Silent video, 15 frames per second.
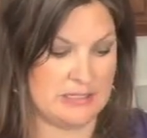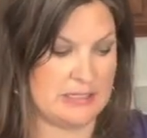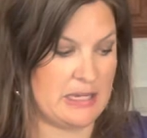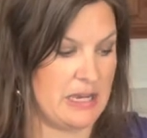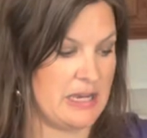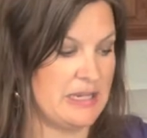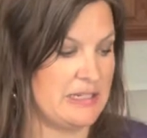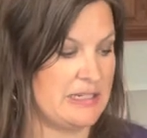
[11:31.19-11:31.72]

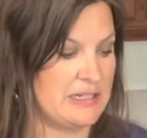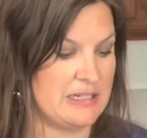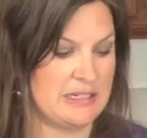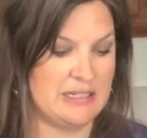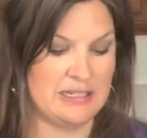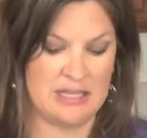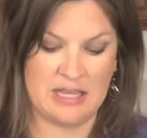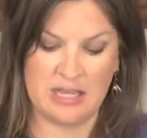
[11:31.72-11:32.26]

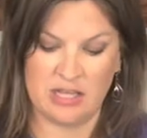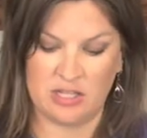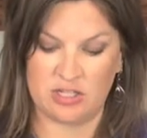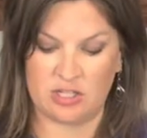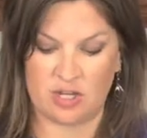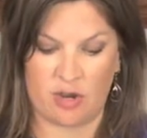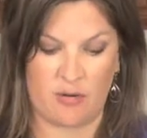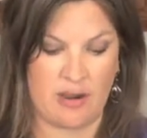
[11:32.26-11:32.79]
done.
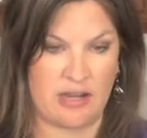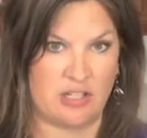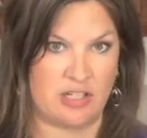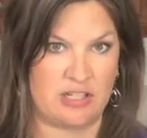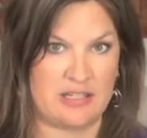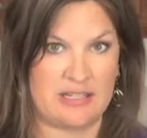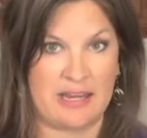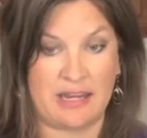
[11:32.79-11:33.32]
So I
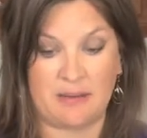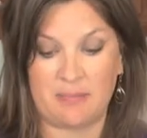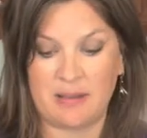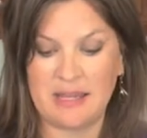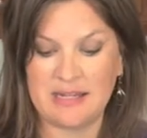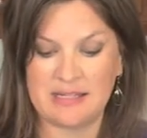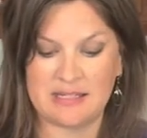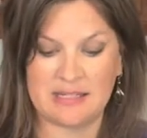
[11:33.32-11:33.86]
just take a
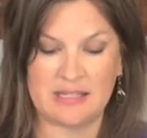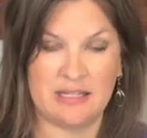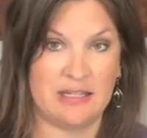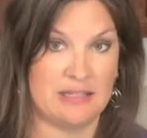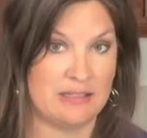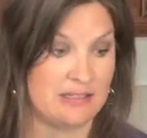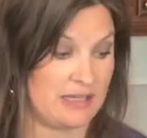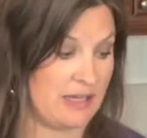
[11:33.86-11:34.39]
plate,
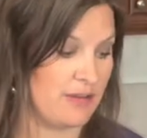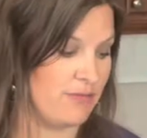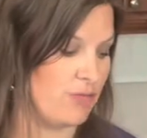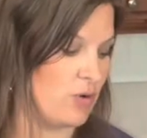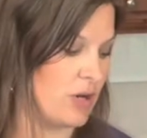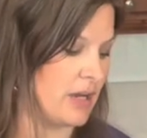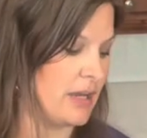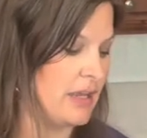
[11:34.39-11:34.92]
take a
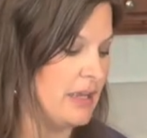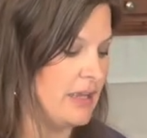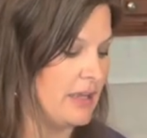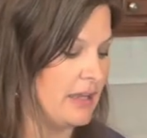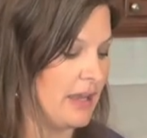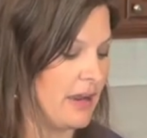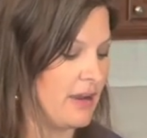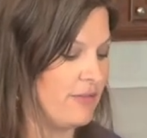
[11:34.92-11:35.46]
fork,
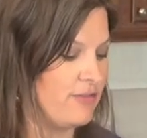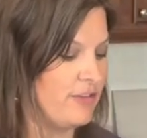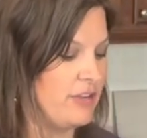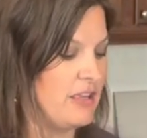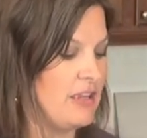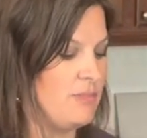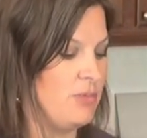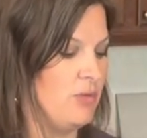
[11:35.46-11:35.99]

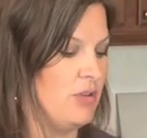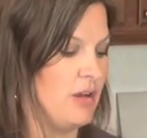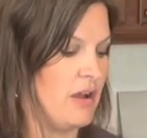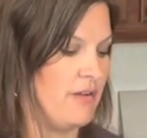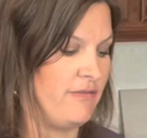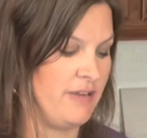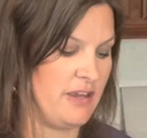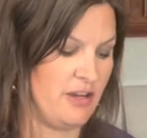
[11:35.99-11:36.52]
carefully pull it
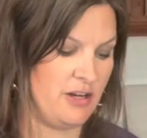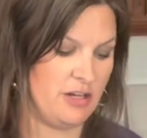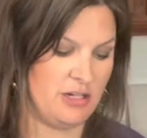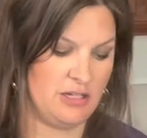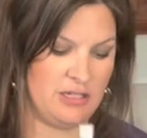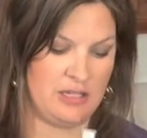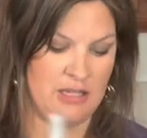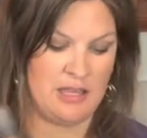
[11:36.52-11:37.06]
off
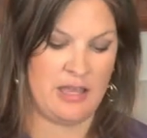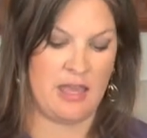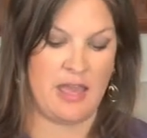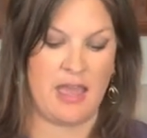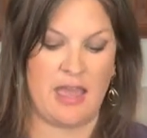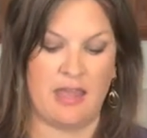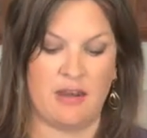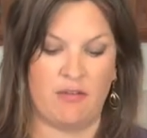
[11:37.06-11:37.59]
here,
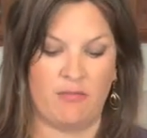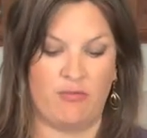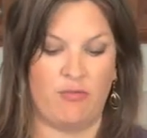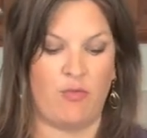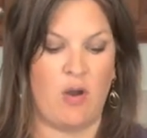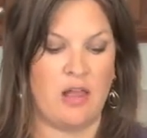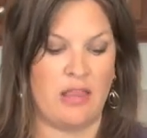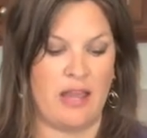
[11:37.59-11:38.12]
and
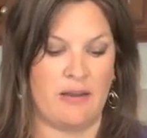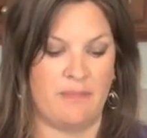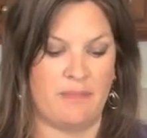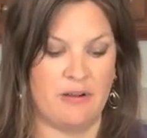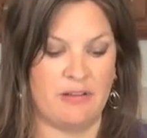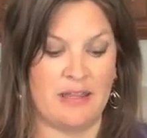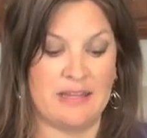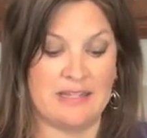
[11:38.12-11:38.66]
voila.
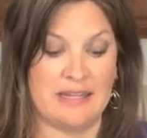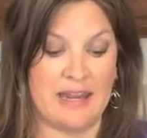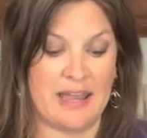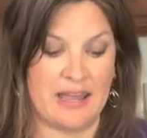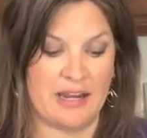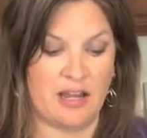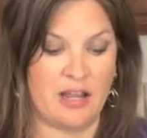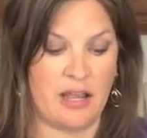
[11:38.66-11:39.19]
Apparently I didn't
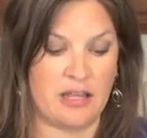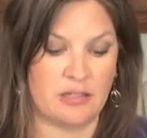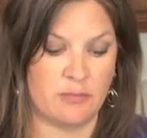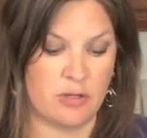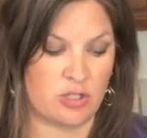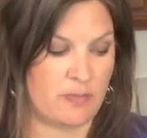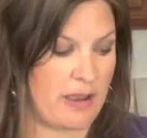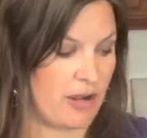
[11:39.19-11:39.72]
add as
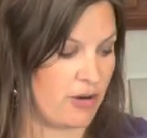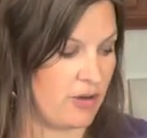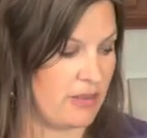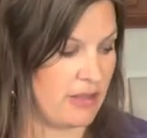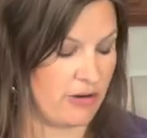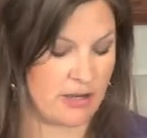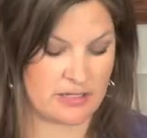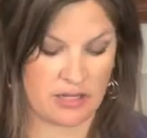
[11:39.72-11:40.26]
much batter on
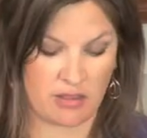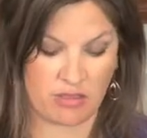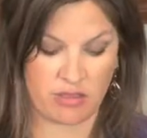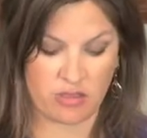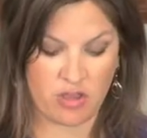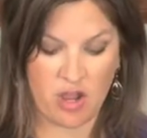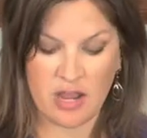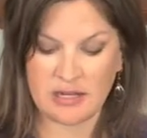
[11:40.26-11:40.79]
there as I
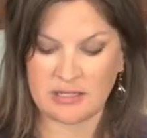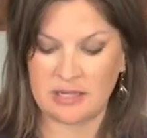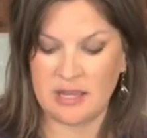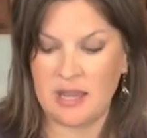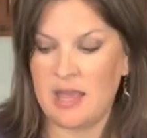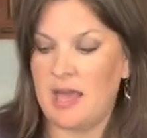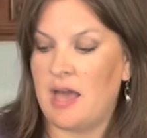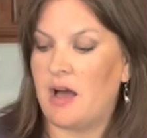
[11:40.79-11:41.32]
thought.
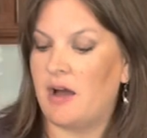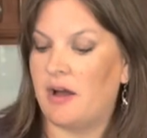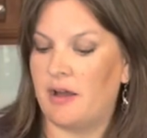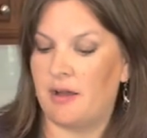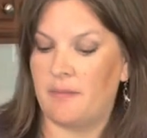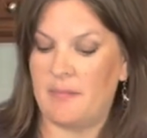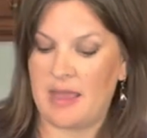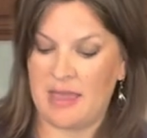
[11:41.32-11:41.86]

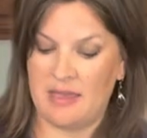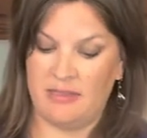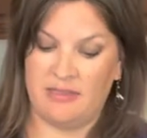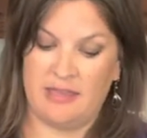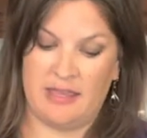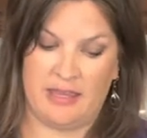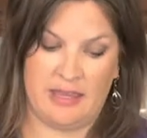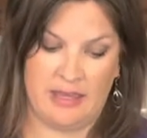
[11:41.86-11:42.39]
And
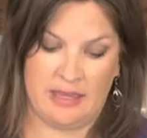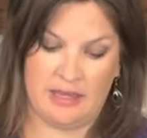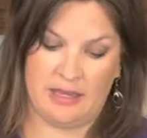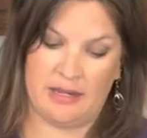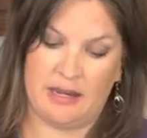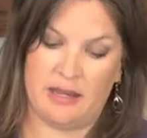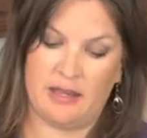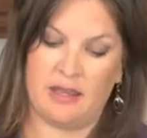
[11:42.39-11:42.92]

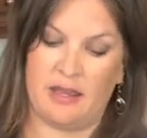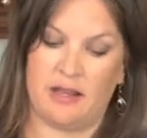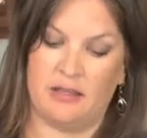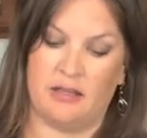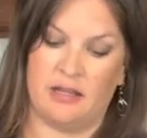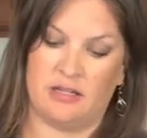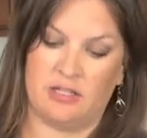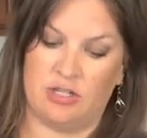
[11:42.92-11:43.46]
then I
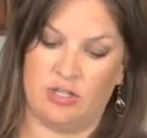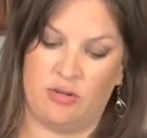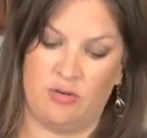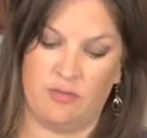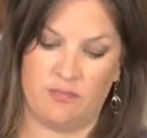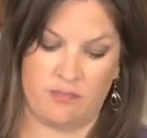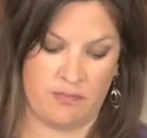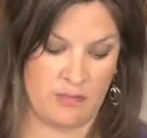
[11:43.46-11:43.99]
like
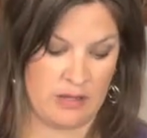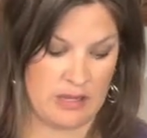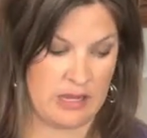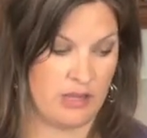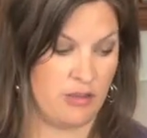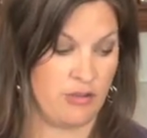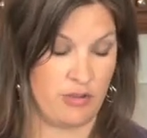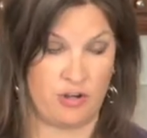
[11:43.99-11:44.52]
to
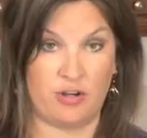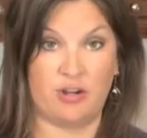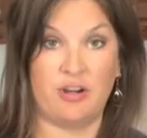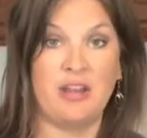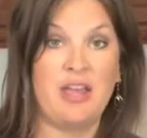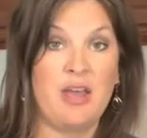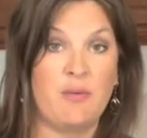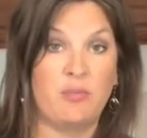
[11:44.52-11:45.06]
either
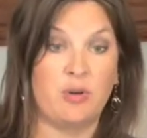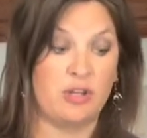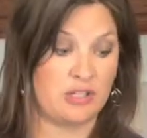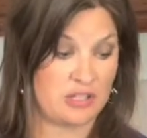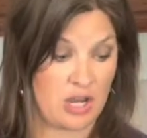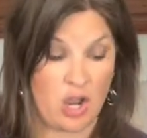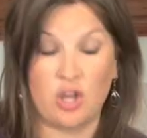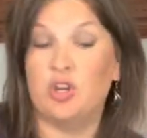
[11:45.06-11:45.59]
put
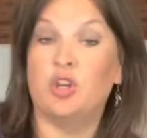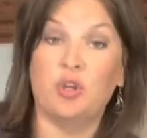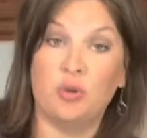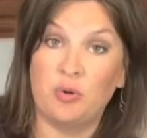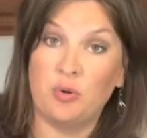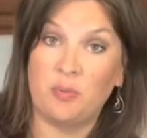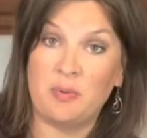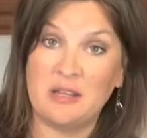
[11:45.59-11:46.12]
a
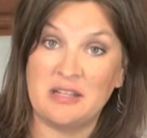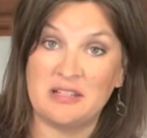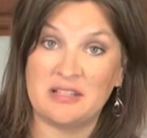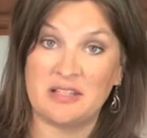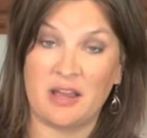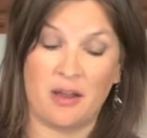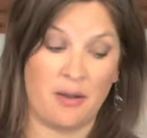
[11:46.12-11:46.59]
new piece,